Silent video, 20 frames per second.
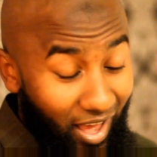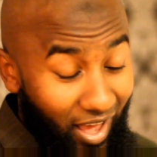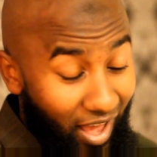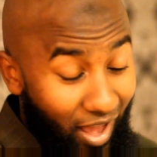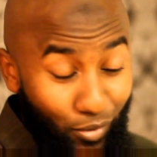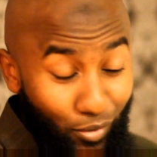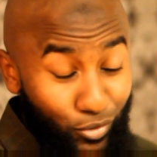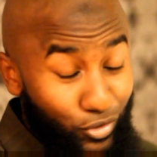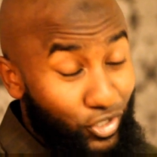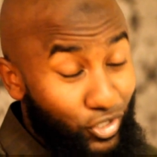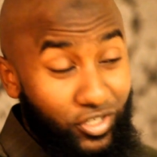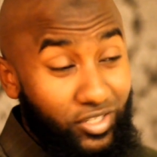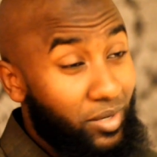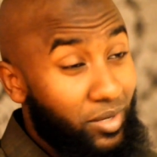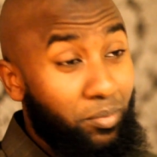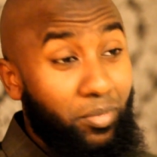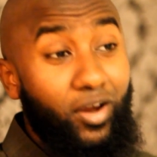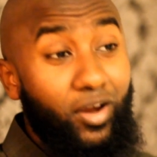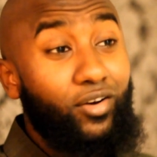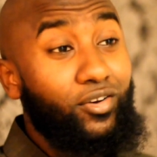I was just
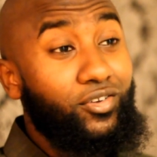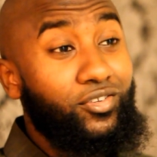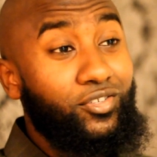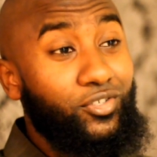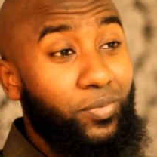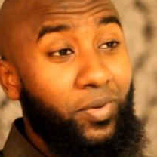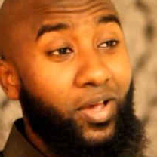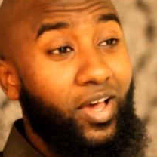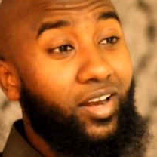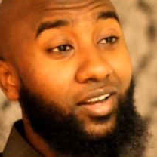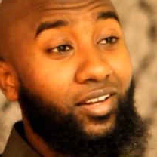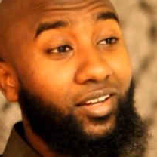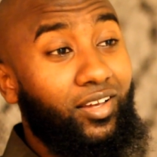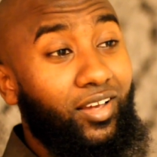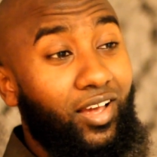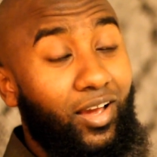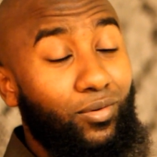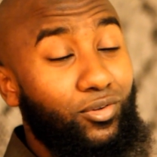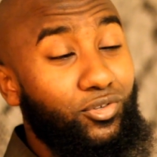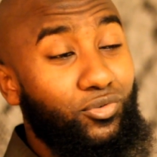embarrassed. Subhanallah,
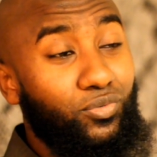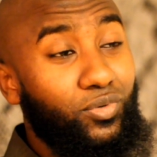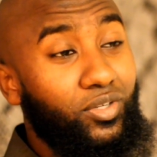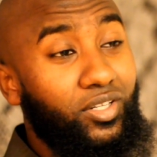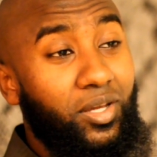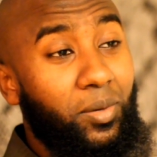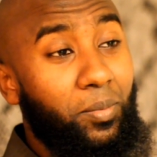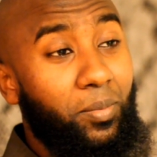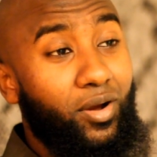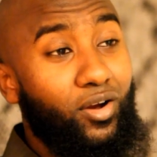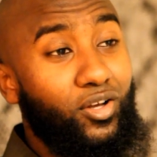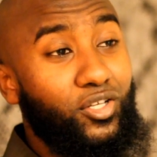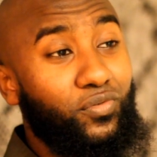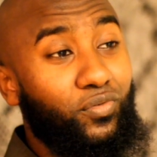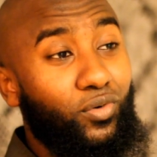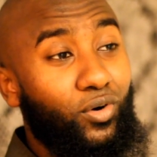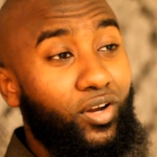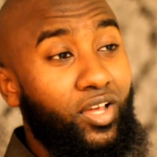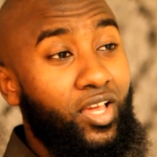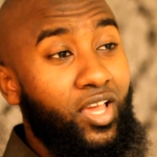I was really embarrassed
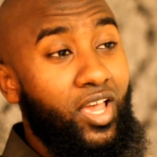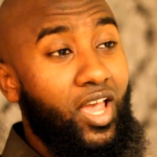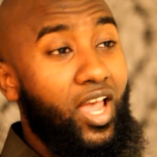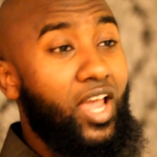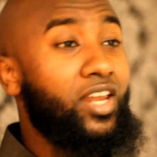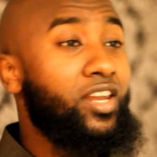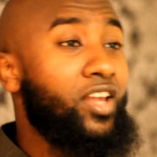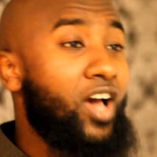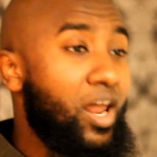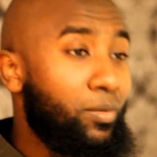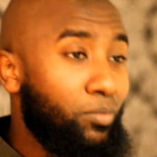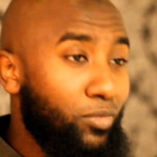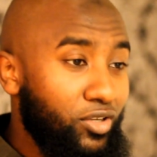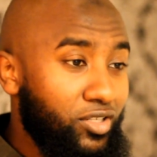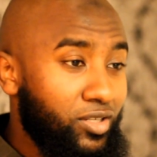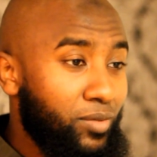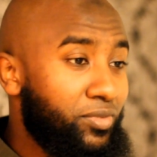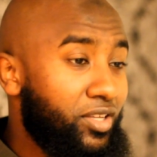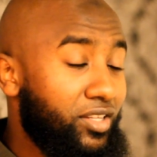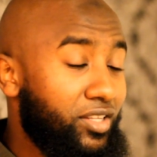for a
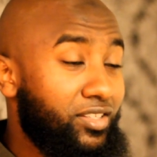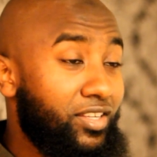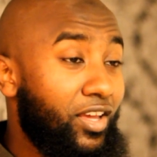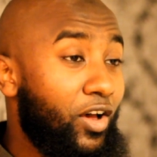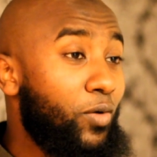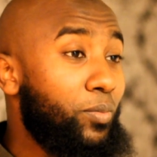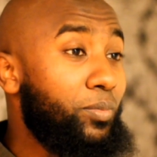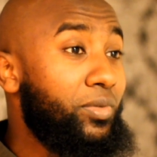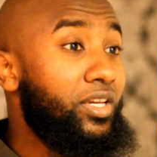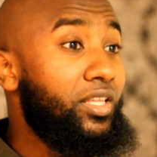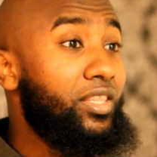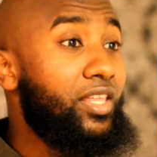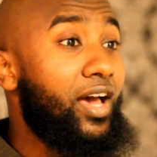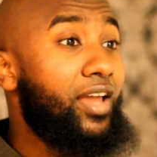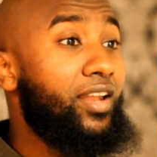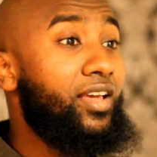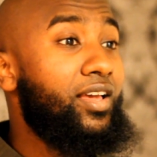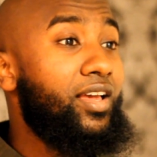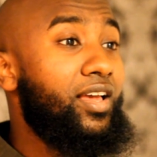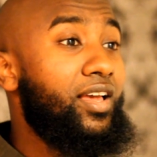non-Muslim to tell me
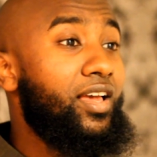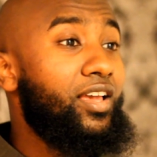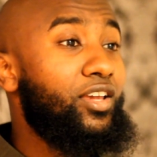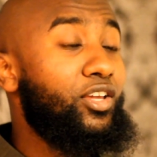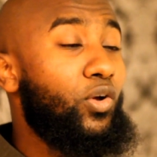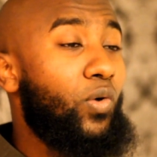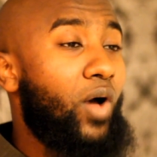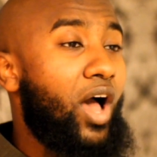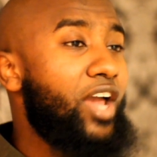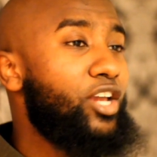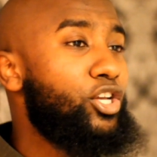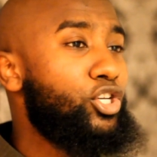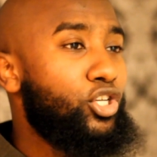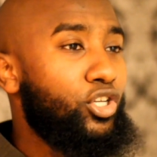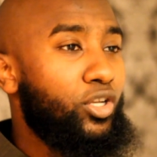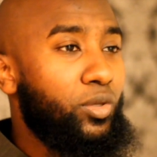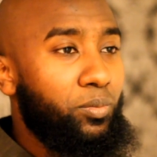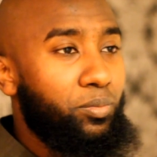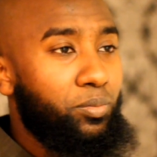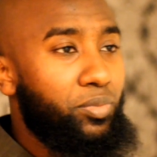that you know I
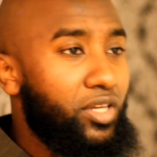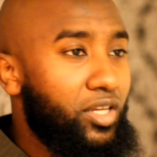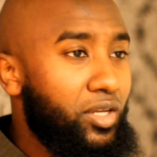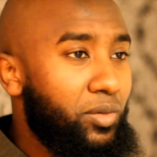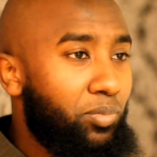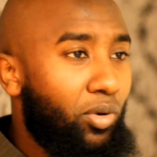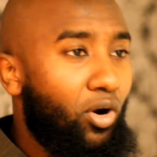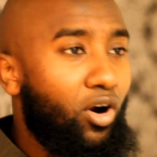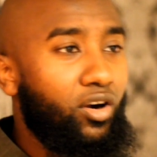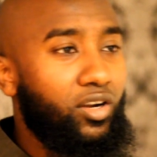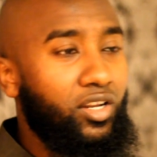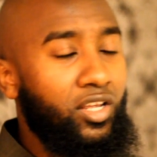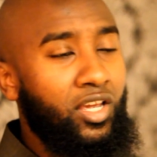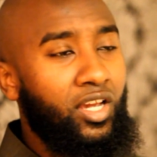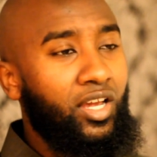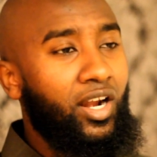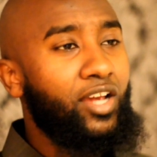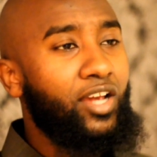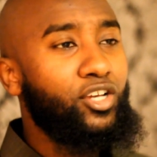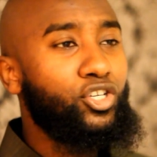shouldn't be
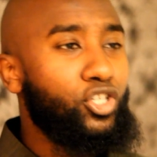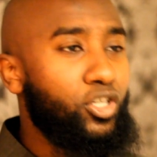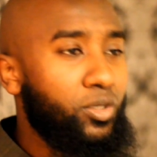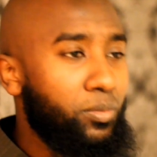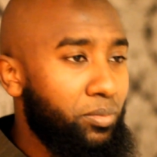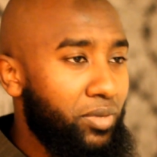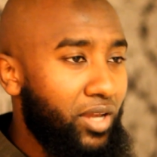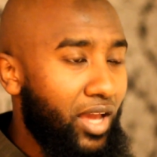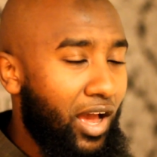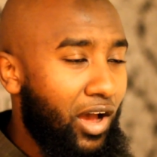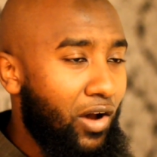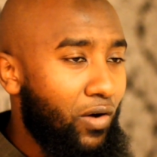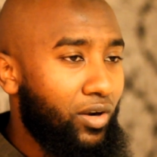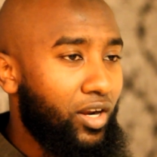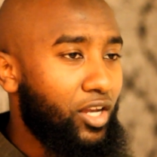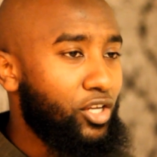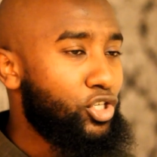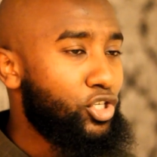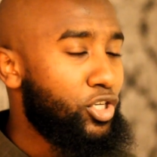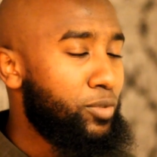partying and I shouldn't be out and
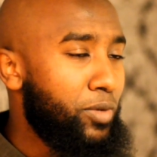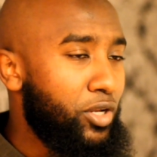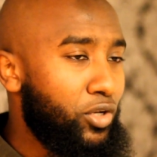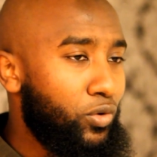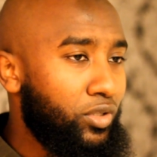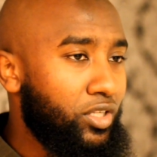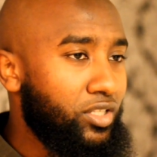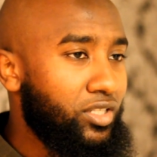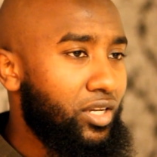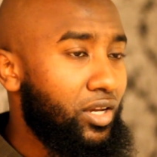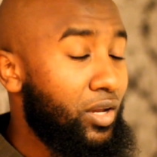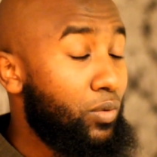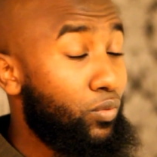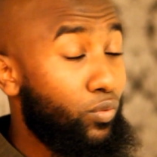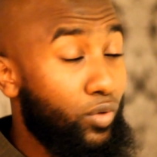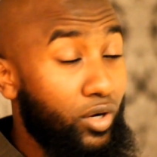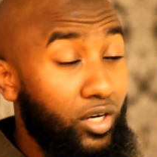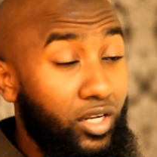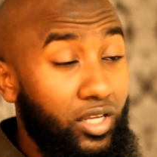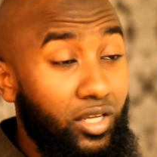I shouldn't be doing this. It
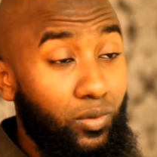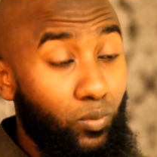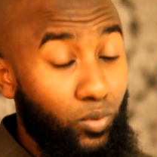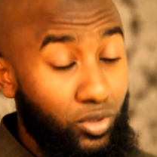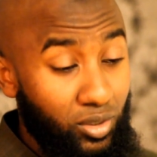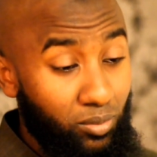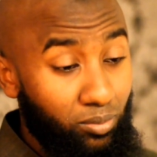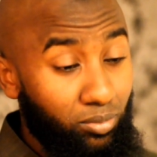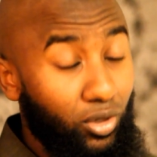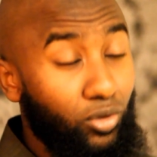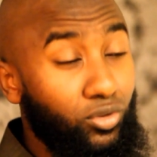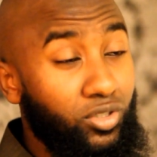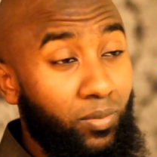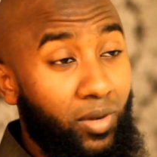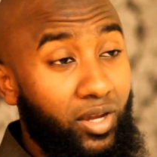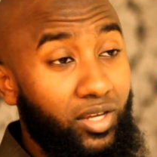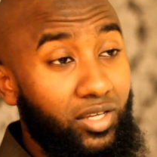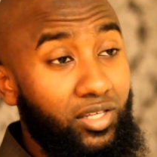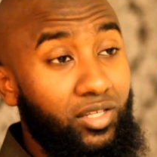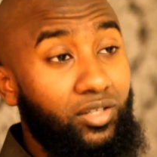really was a blow to
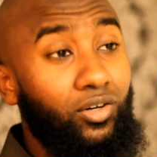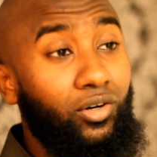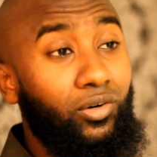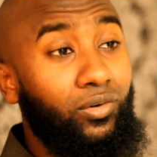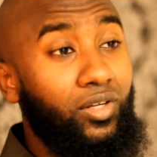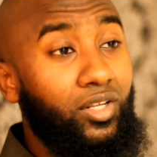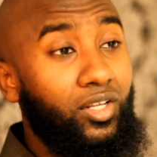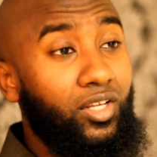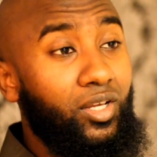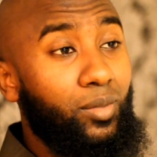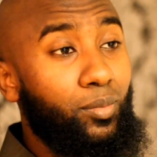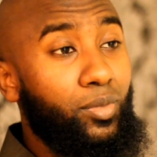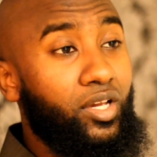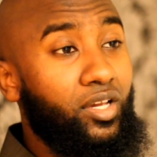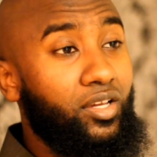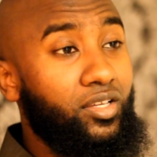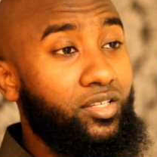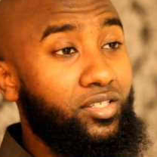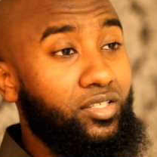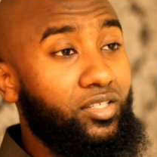my ego
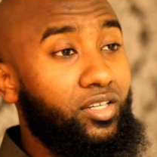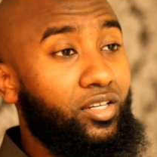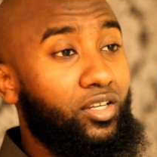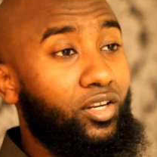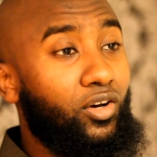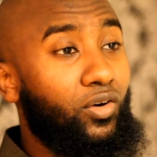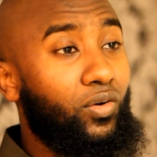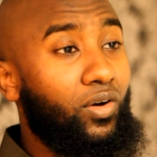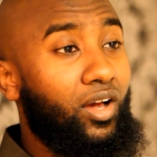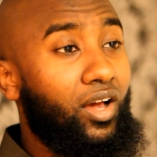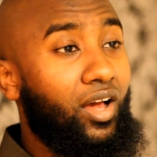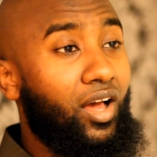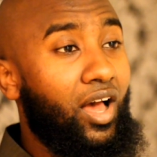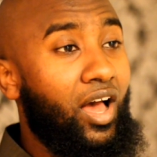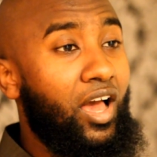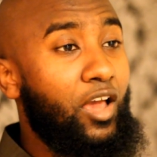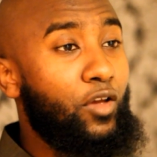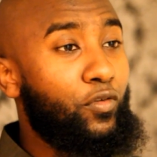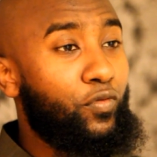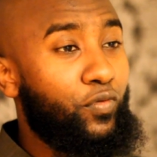because you know
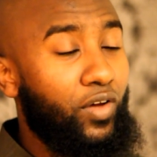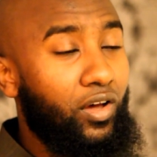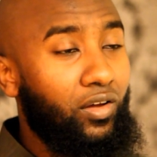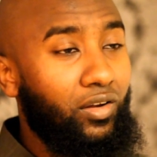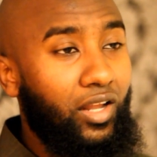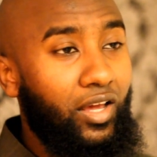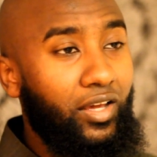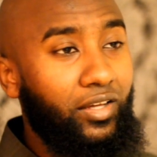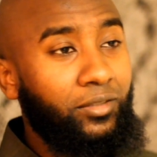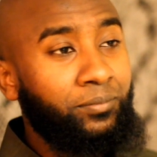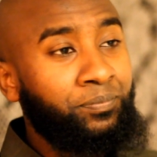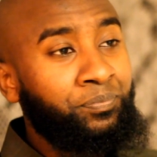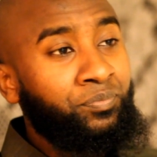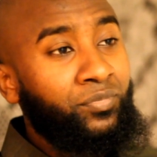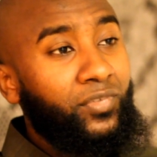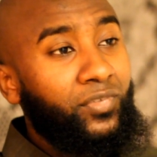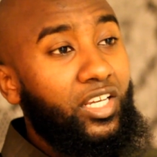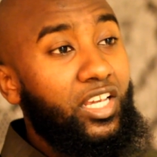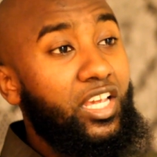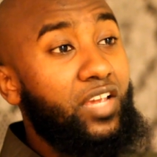I felt like
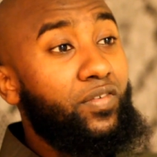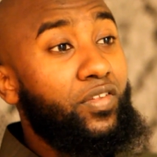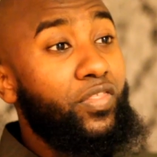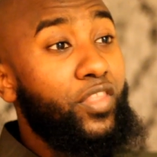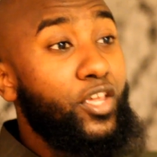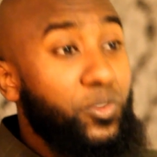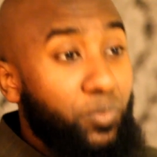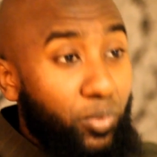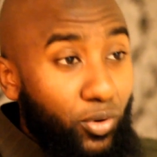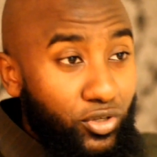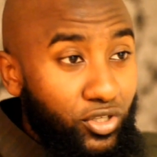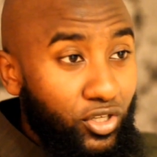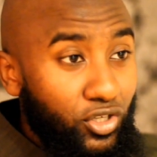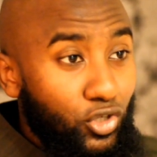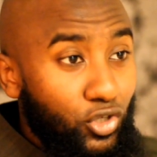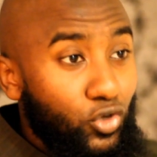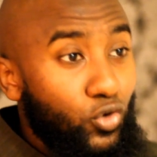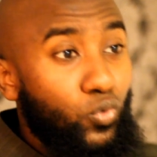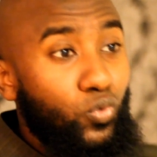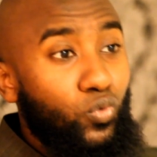even this person
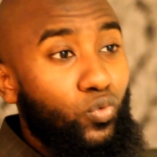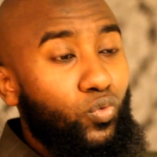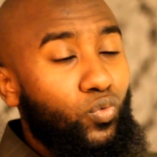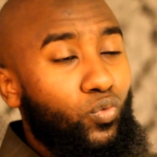knew